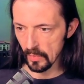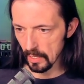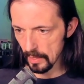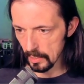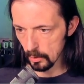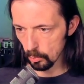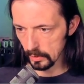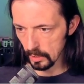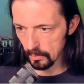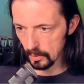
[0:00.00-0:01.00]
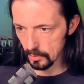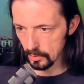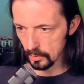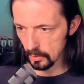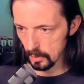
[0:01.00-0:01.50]
and then it will give
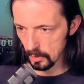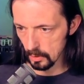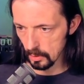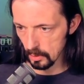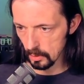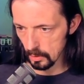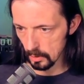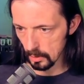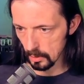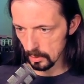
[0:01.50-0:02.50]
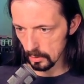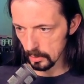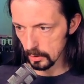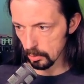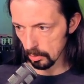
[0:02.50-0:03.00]
us a
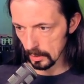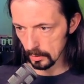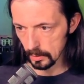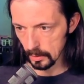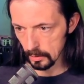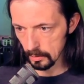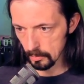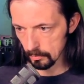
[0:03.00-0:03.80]
URL here.